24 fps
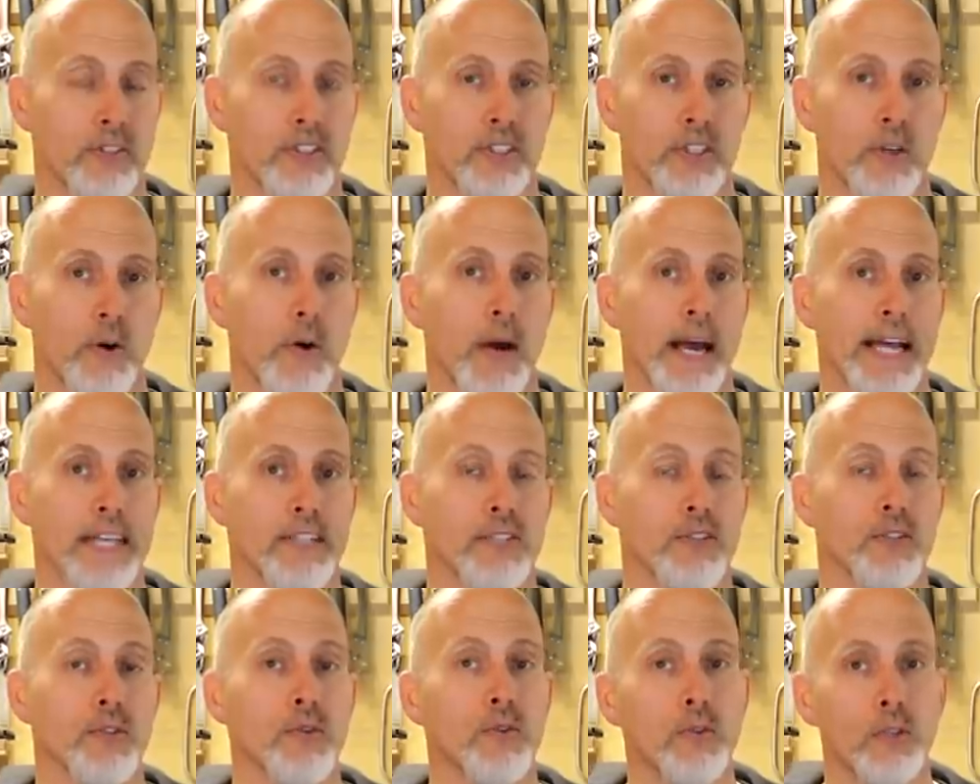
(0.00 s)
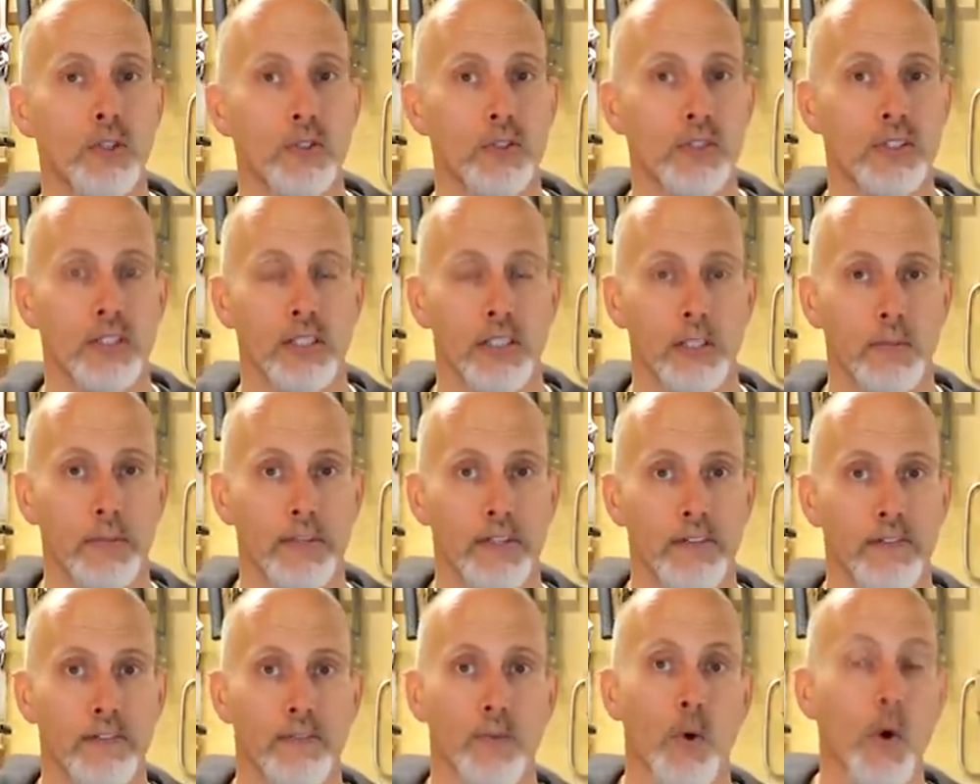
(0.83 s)
So I do use a little
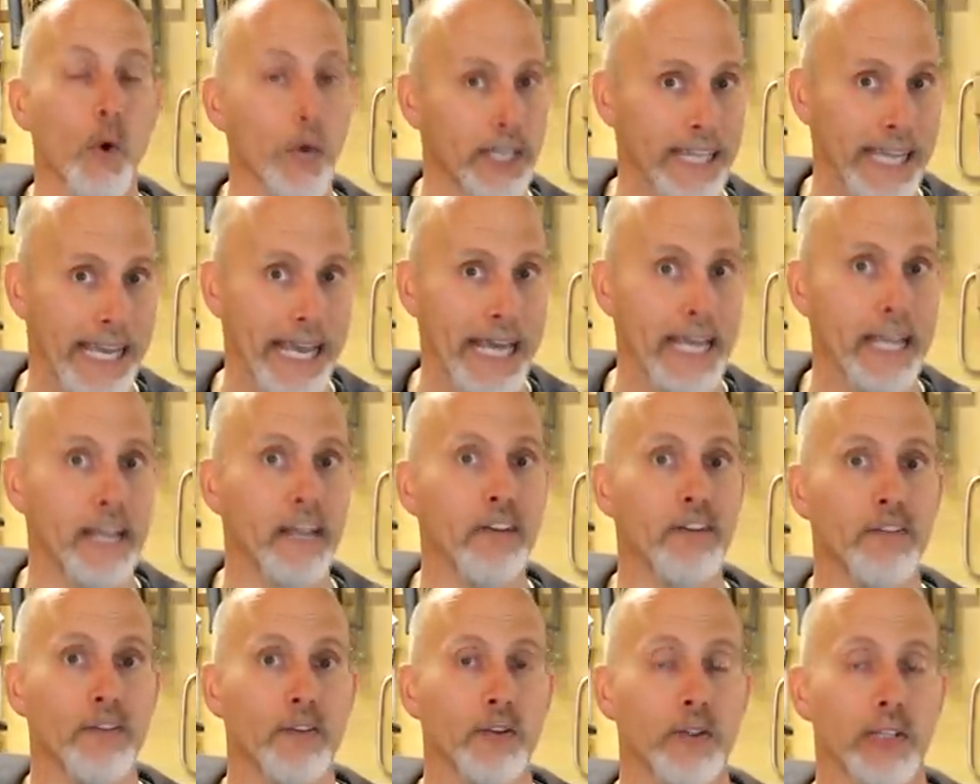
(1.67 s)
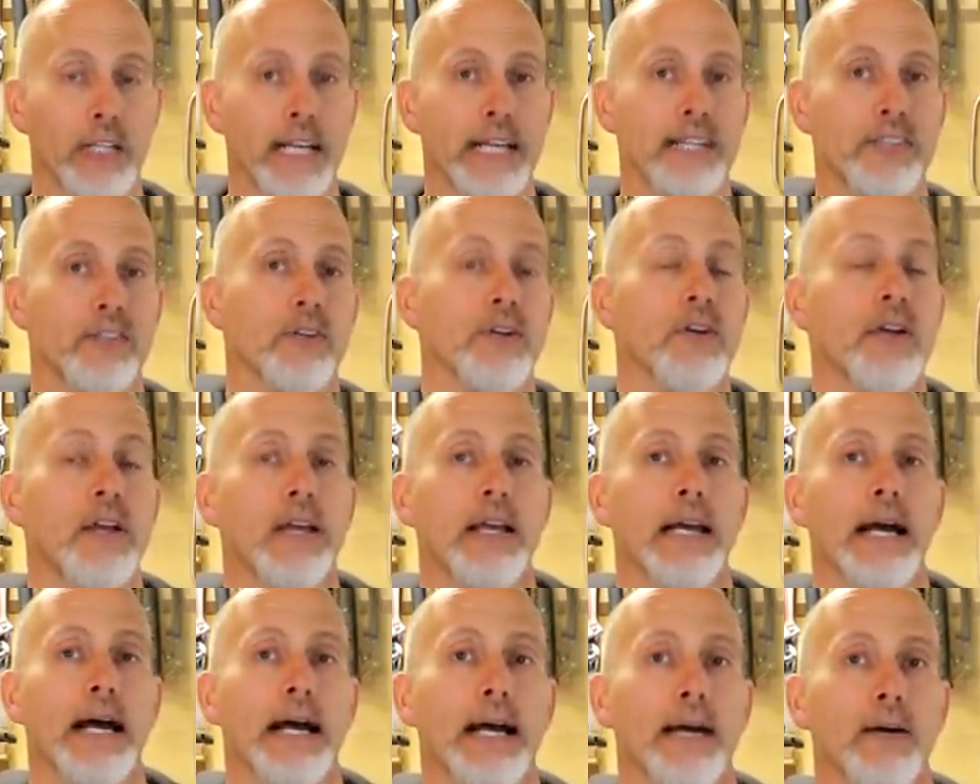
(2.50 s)
bit of organic fertilizer
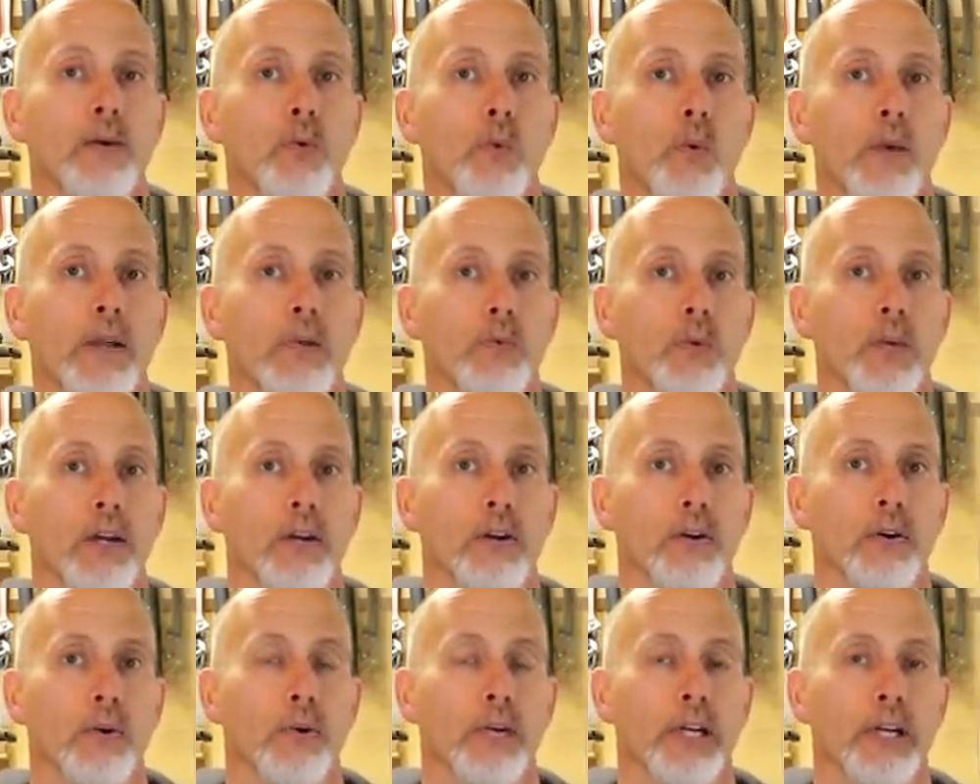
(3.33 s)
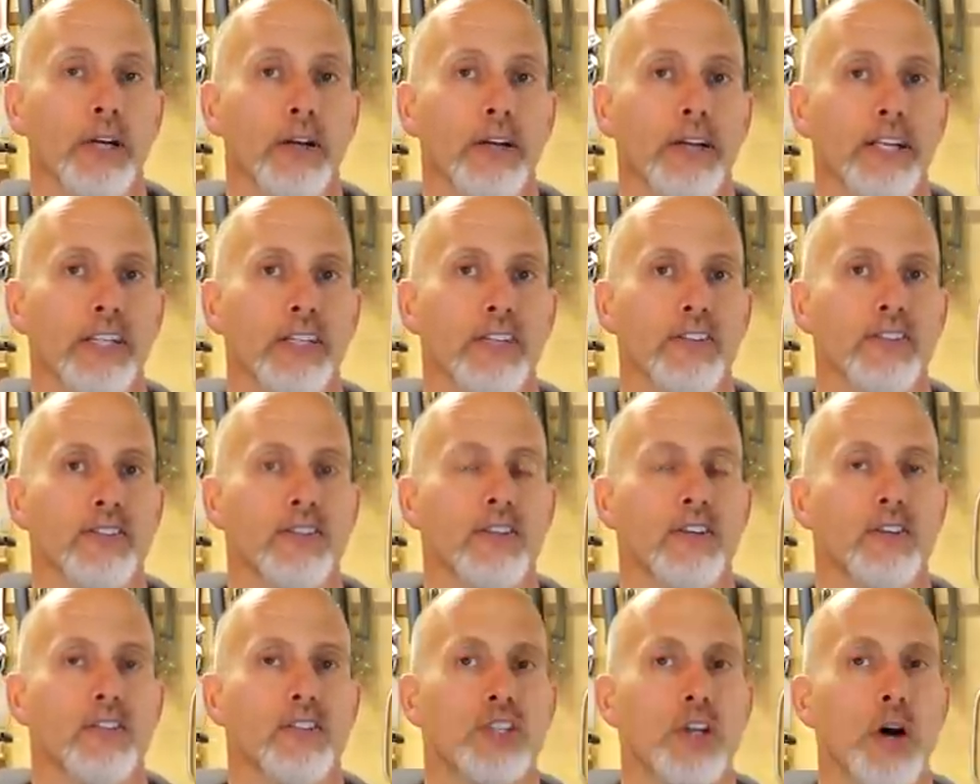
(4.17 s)
uh, when we are growing our
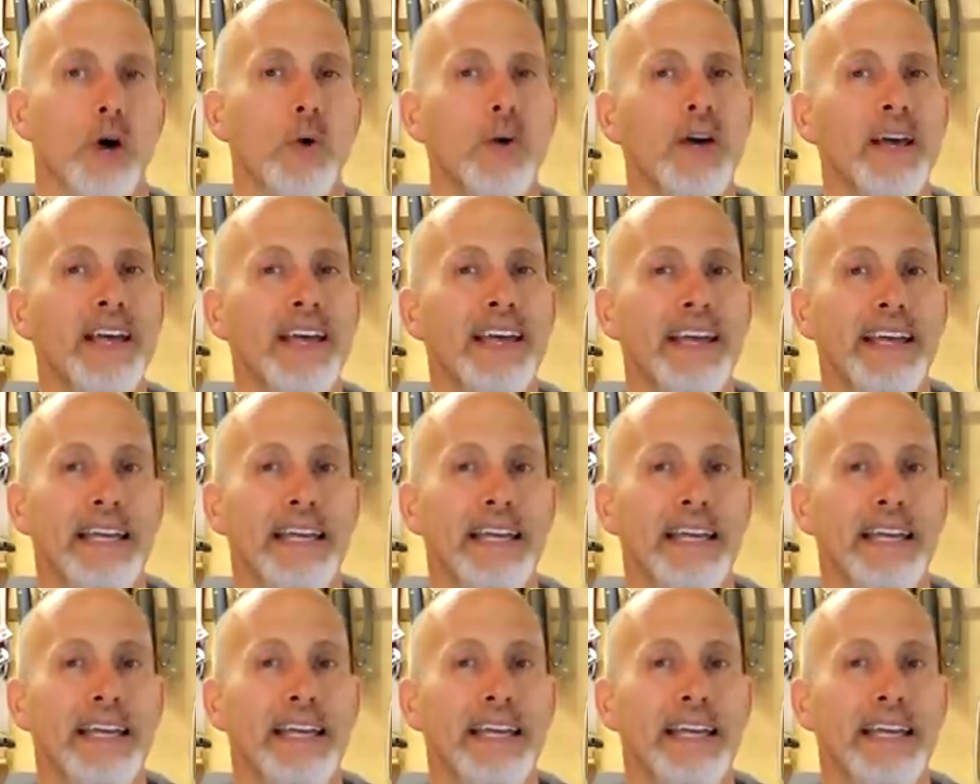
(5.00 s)
onions. So